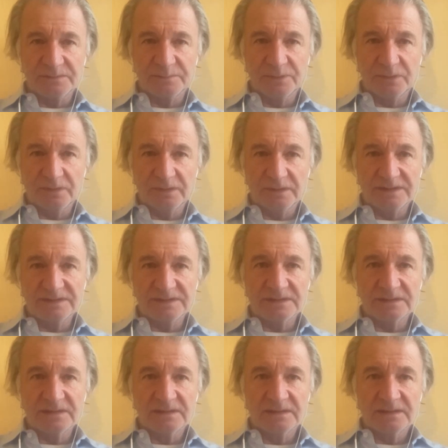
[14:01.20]
of progress.
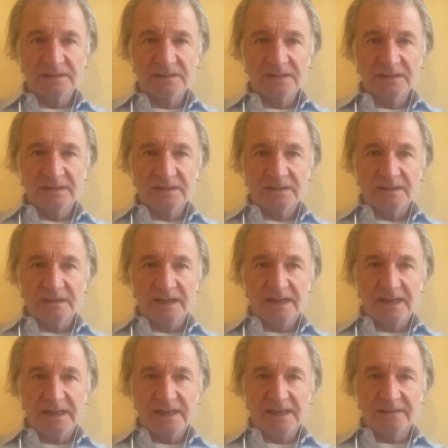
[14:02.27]

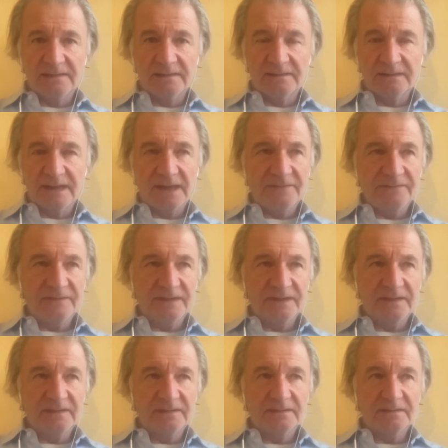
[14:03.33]
And I
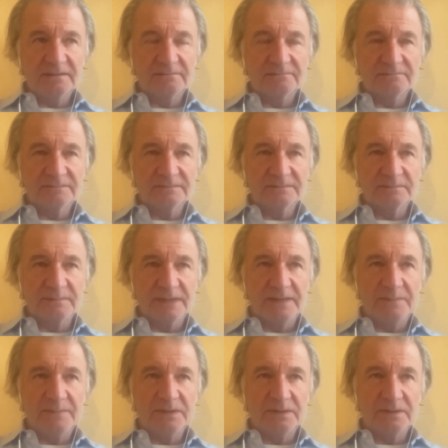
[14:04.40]
think
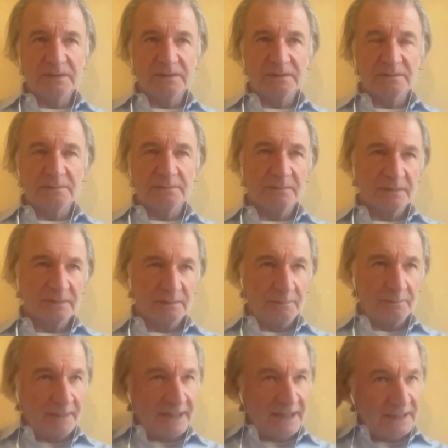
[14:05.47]
maybe the
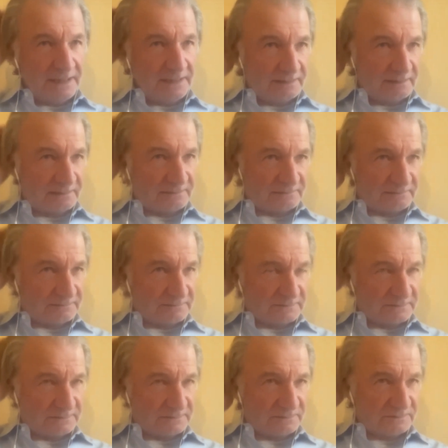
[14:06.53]
main
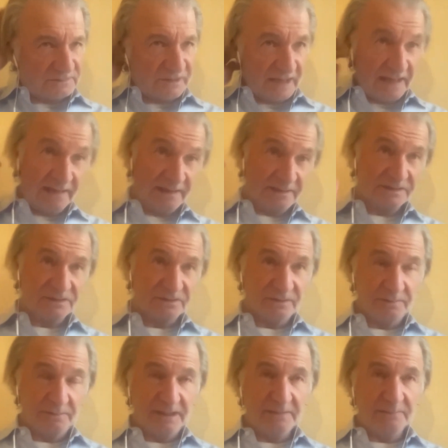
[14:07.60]
challenge or
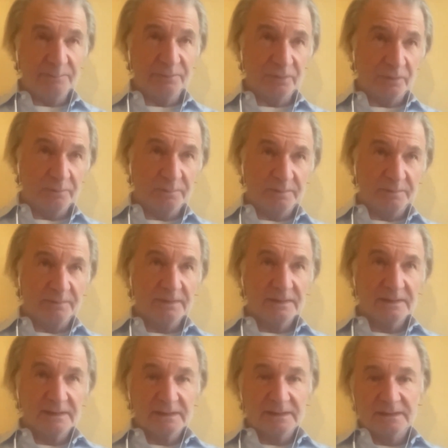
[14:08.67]
the main problem
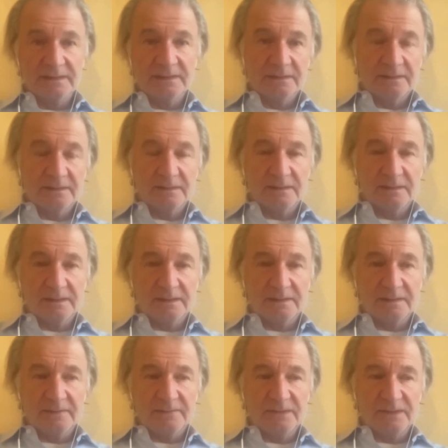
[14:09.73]

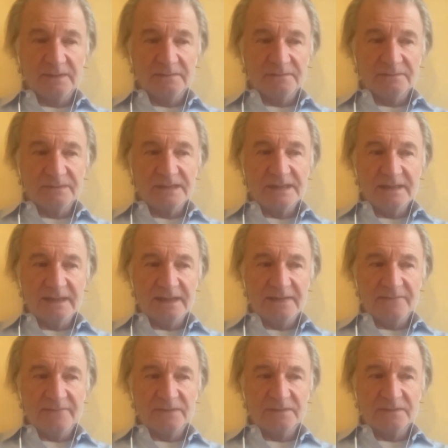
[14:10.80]
that we really
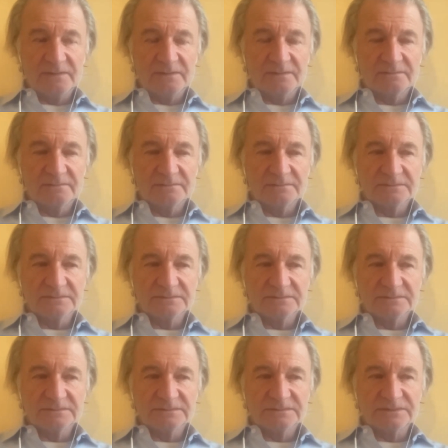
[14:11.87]
haven't
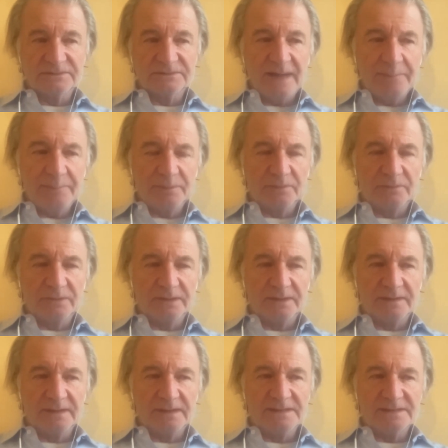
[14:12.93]
grappled with
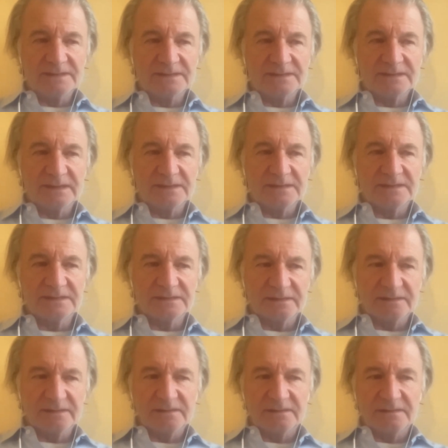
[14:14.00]
is
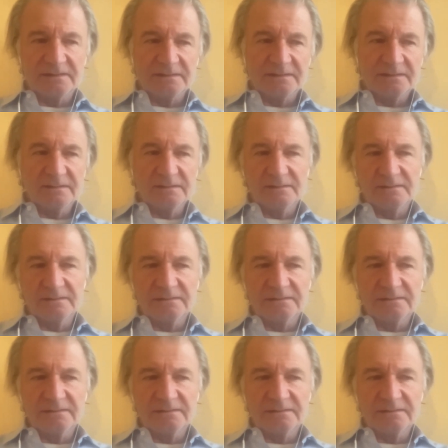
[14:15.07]
the